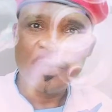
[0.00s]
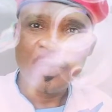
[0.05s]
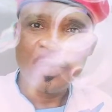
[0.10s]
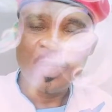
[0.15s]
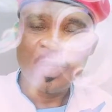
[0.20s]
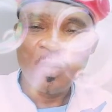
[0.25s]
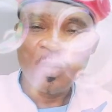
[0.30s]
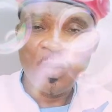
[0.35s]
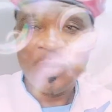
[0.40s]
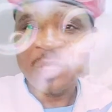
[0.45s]

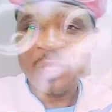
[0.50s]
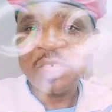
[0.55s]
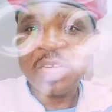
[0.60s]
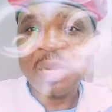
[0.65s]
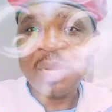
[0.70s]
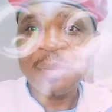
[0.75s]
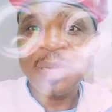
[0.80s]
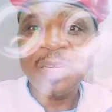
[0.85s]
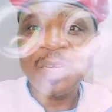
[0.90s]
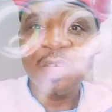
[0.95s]
When we are talking
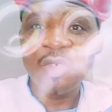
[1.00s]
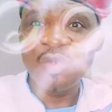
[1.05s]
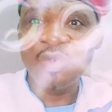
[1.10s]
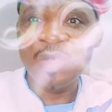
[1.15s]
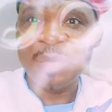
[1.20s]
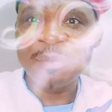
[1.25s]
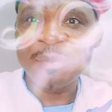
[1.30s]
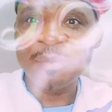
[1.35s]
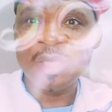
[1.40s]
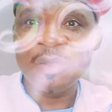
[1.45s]
about the
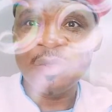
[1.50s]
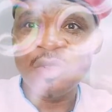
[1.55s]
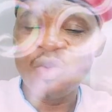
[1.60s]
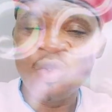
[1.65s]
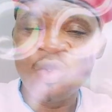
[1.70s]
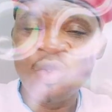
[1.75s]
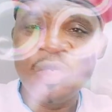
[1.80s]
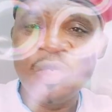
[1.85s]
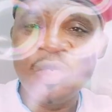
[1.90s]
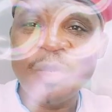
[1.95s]

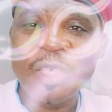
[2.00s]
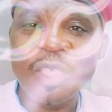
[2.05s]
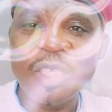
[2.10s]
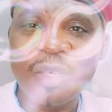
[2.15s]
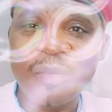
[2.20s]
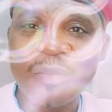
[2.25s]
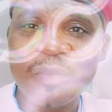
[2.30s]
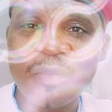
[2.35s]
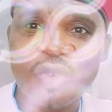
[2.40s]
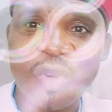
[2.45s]
new dimension
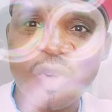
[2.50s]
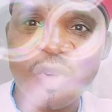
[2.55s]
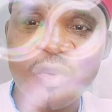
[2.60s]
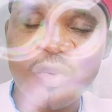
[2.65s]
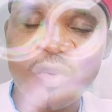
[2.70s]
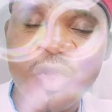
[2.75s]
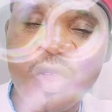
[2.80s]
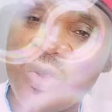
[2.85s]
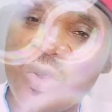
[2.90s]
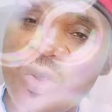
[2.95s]
of the
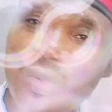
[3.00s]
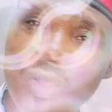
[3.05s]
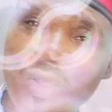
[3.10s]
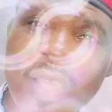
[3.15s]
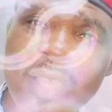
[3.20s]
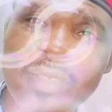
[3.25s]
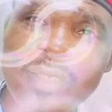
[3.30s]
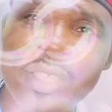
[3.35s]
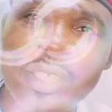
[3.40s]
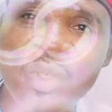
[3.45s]
struggle, you
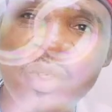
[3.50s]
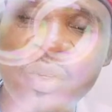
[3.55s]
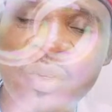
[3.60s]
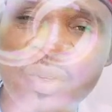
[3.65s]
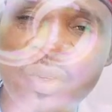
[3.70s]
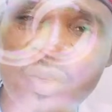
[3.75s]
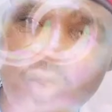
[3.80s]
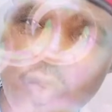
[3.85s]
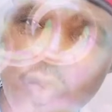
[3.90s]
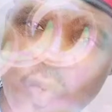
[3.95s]
think it's a joke.
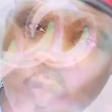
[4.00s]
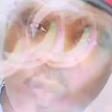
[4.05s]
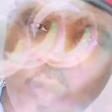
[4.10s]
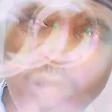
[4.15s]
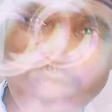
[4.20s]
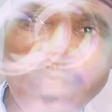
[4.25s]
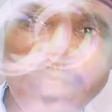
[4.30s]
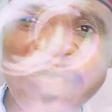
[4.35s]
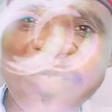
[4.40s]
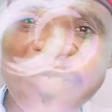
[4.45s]

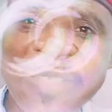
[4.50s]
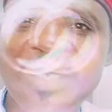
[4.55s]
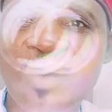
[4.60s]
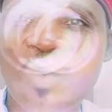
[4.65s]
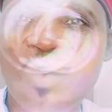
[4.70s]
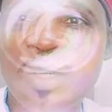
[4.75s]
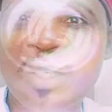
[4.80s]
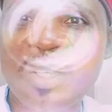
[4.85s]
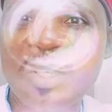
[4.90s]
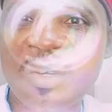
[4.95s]
Wait and see
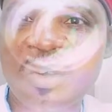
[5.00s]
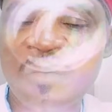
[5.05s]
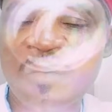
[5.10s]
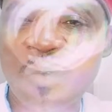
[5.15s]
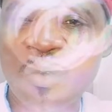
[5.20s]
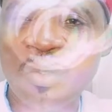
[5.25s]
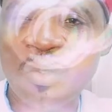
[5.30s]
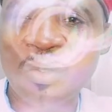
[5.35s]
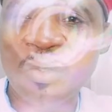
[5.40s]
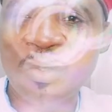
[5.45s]
what is going to unfold.